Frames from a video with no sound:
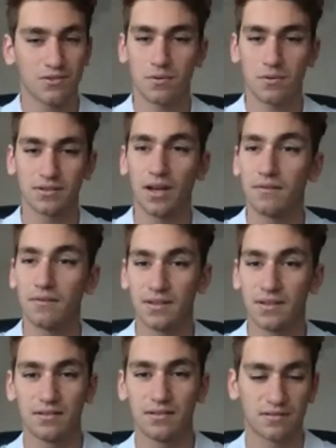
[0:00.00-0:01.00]
loved
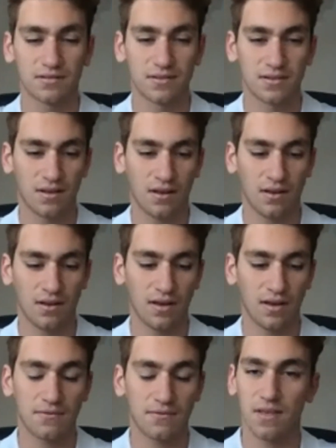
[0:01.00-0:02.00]
it
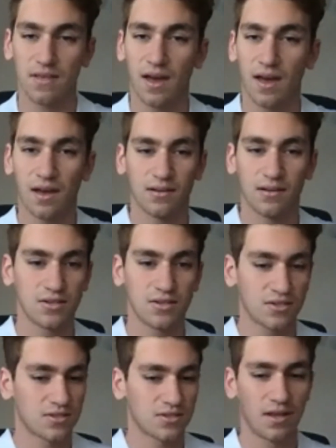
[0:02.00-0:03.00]
after that. I
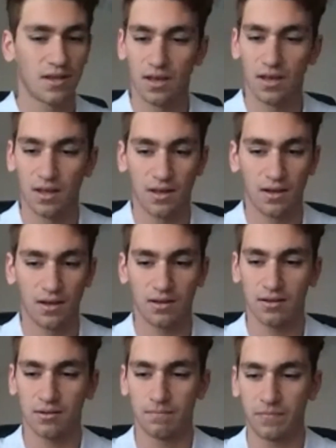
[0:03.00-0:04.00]
just
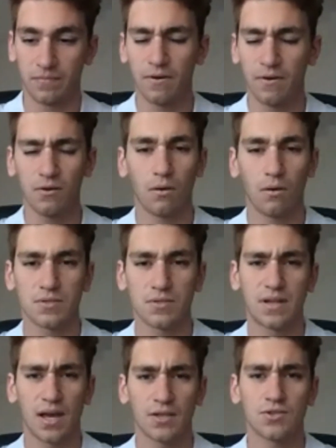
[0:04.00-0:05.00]
felt almost
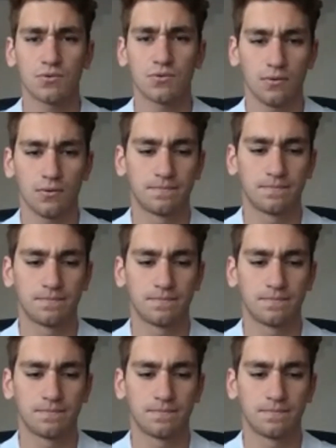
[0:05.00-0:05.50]
natural.